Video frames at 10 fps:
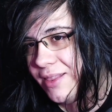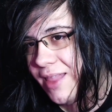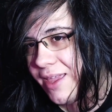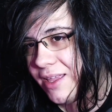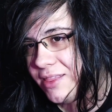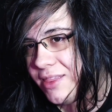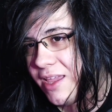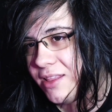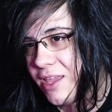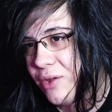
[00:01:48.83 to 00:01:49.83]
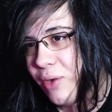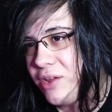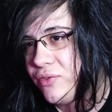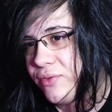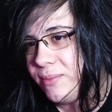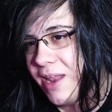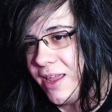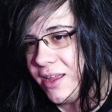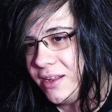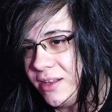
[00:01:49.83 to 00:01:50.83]
like they they range from
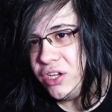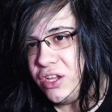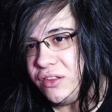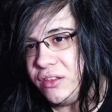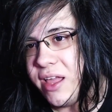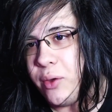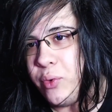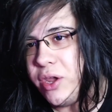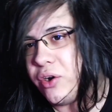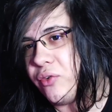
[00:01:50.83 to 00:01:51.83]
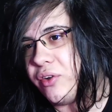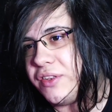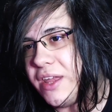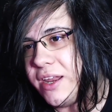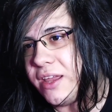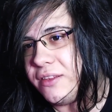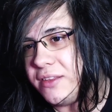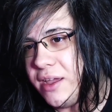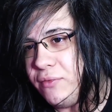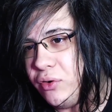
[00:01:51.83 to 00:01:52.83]
like she's on like a weird crusade
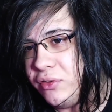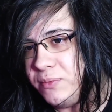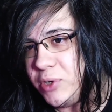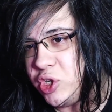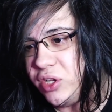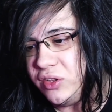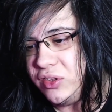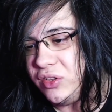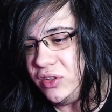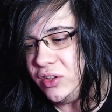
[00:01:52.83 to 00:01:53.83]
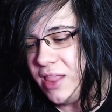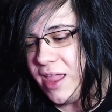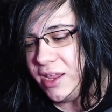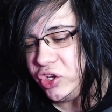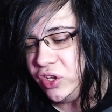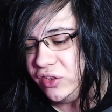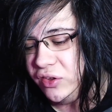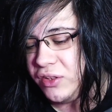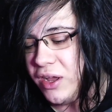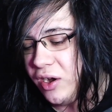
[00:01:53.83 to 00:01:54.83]
against devils, but she's like she's
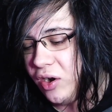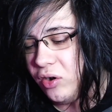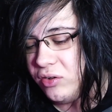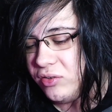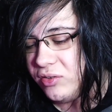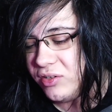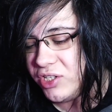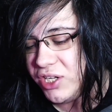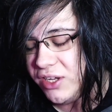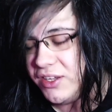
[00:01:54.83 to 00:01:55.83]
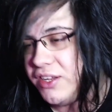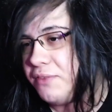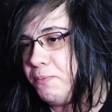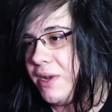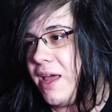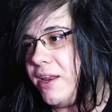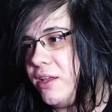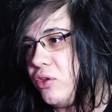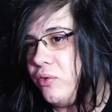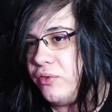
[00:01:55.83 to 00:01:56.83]
using all she she's
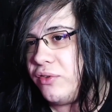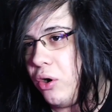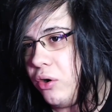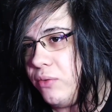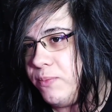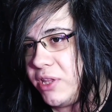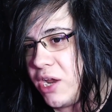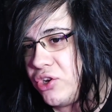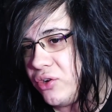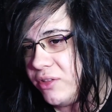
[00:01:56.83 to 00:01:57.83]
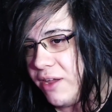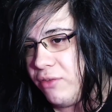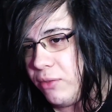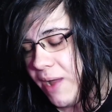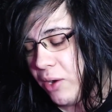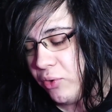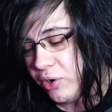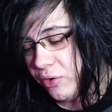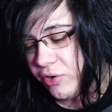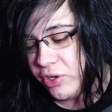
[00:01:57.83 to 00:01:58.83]
planning to use all potential devil
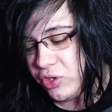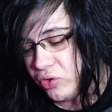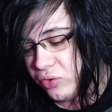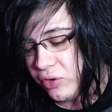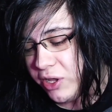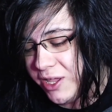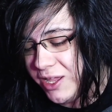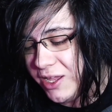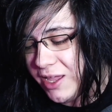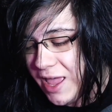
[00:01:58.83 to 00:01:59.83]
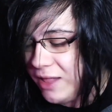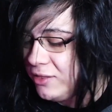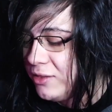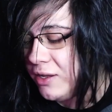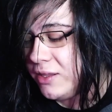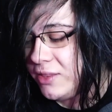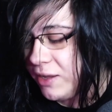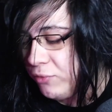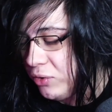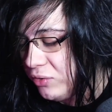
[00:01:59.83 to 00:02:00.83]
power in order to end
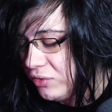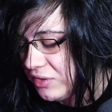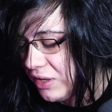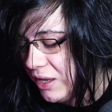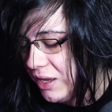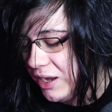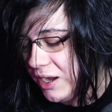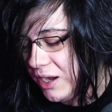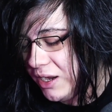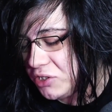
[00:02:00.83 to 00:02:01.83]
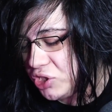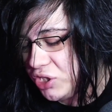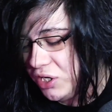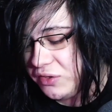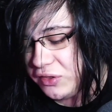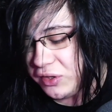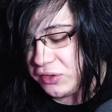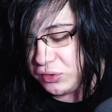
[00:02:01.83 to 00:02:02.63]
devils. Uh, she's the